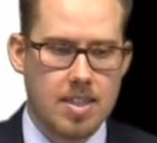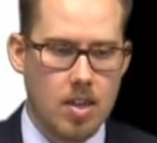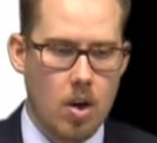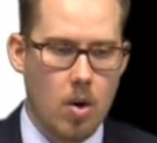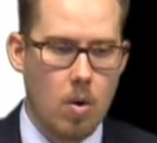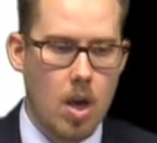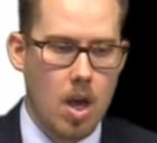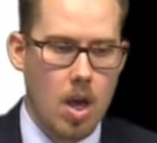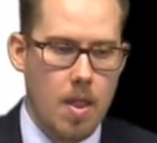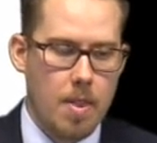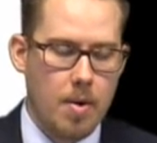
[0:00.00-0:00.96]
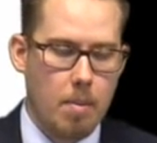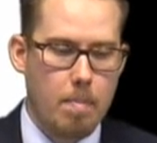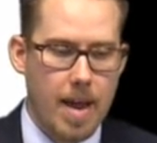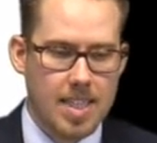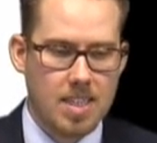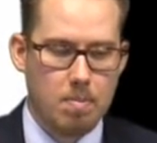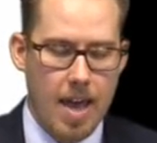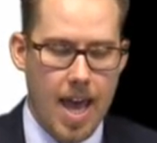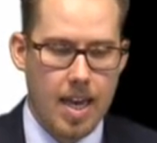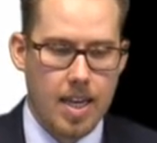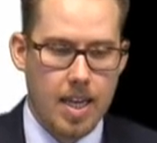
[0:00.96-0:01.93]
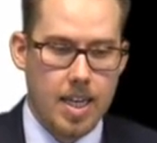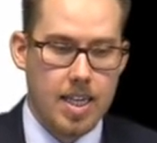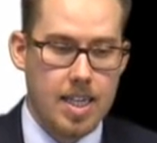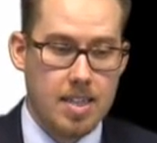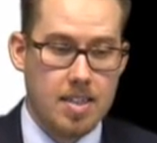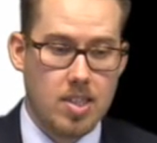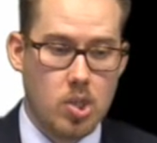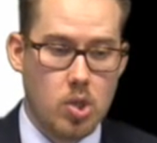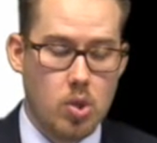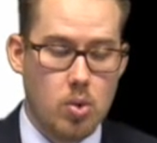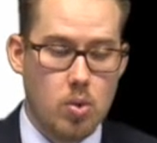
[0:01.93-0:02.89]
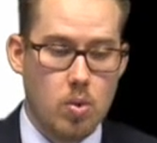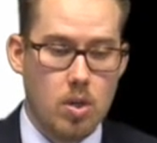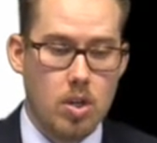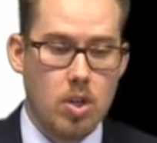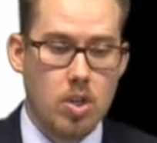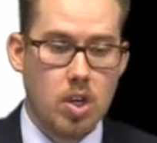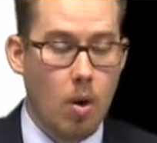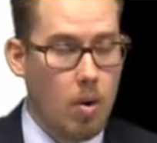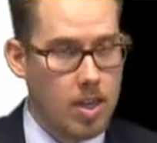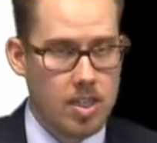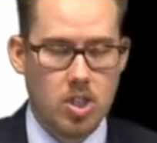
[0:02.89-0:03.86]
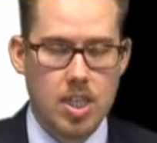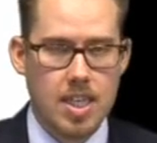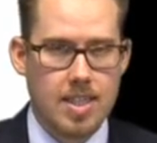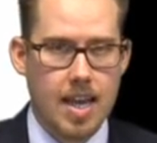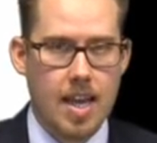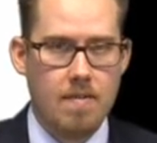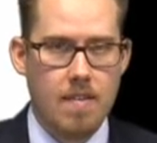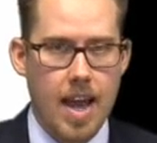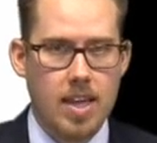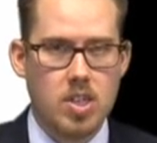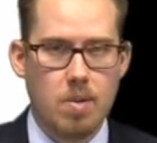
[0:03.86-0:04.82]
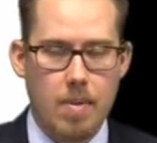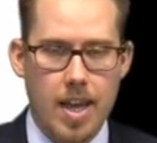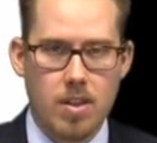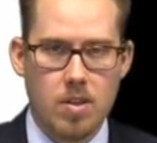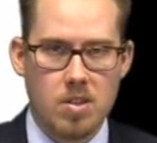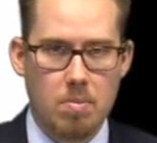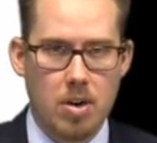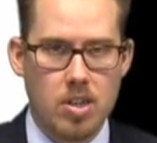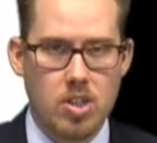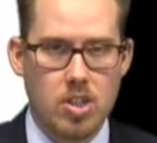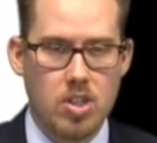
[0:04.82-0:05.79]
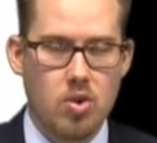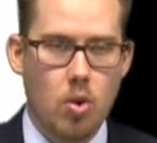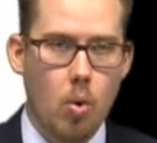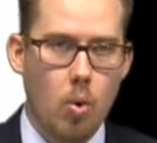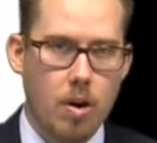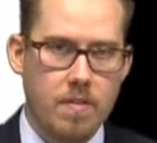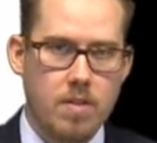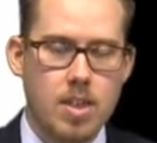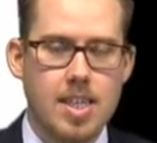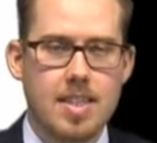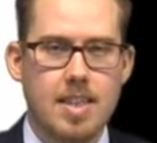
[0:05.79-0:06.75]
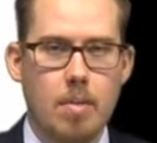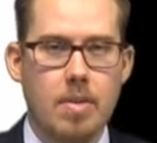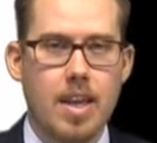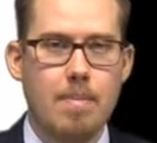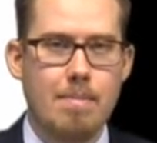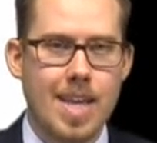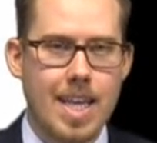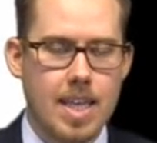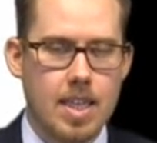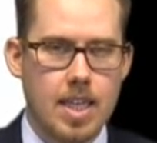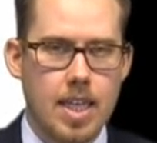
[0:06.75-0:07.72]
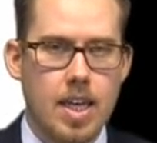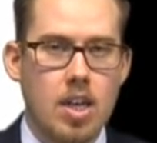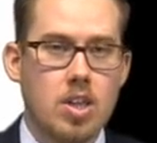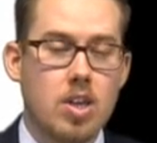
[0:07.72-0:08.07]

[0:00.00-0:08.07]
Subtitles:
So your best bet is to go on to Gsa Advantage and make those purchases, or if you need something immediately,